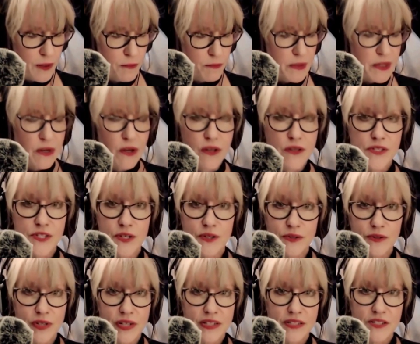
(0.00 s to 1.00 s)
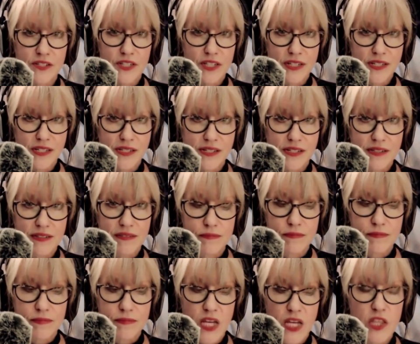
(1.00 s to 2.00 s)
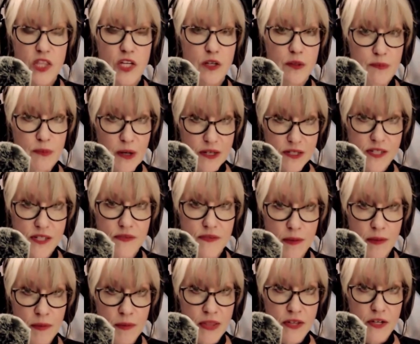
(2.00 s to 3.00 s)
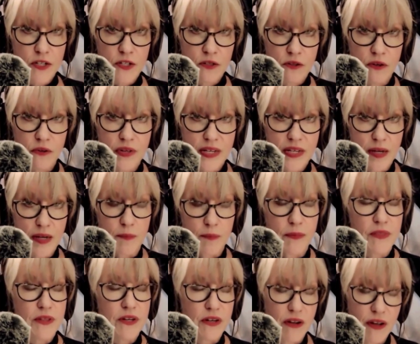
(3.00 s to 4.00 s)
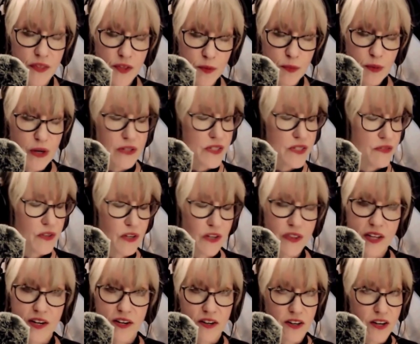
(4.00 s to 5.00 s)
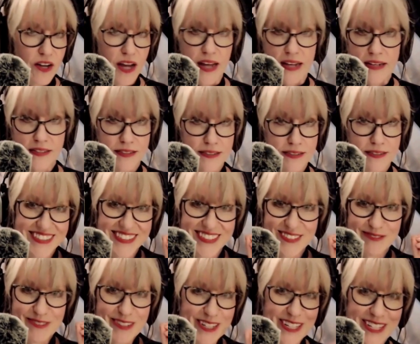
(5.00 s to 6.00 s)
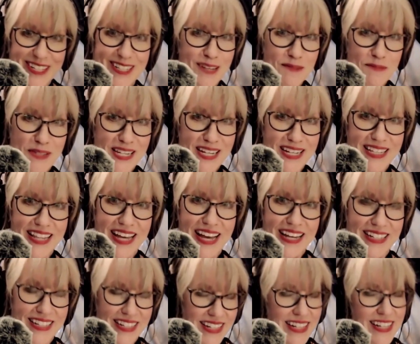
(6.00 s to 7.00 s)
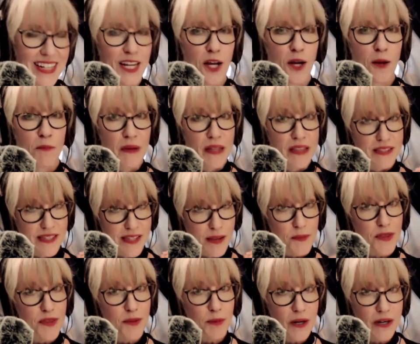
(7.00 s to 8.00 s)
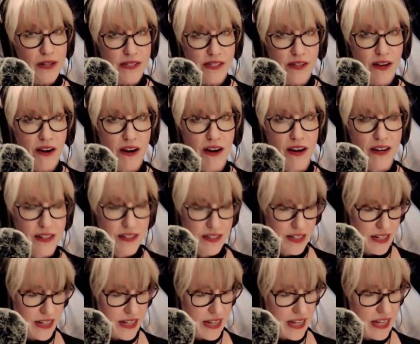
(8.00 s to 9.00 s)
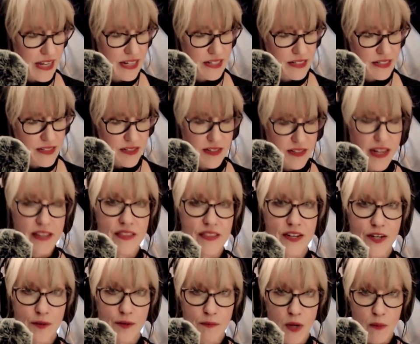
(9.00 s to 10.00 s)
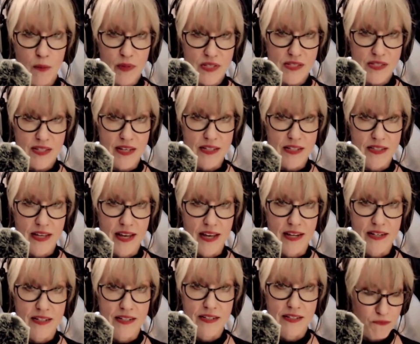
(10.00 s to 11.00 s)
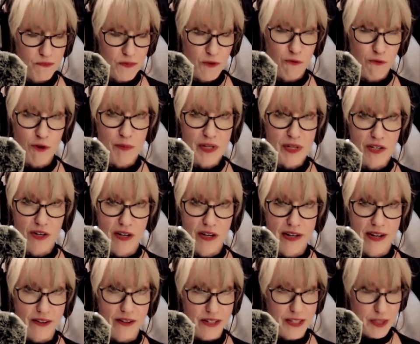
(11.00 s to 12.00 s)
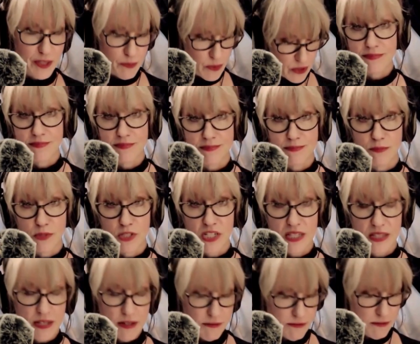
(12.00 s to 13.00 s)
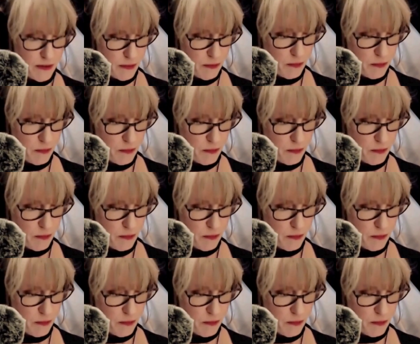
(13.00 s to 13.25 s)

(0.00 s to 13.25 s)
But also, it's just, there are parts of Emma that are growing up. There are other parts of her that are not. We're going to keep seeing that. But some of the parts are. And there are moments like that from here on out in the book, which I love.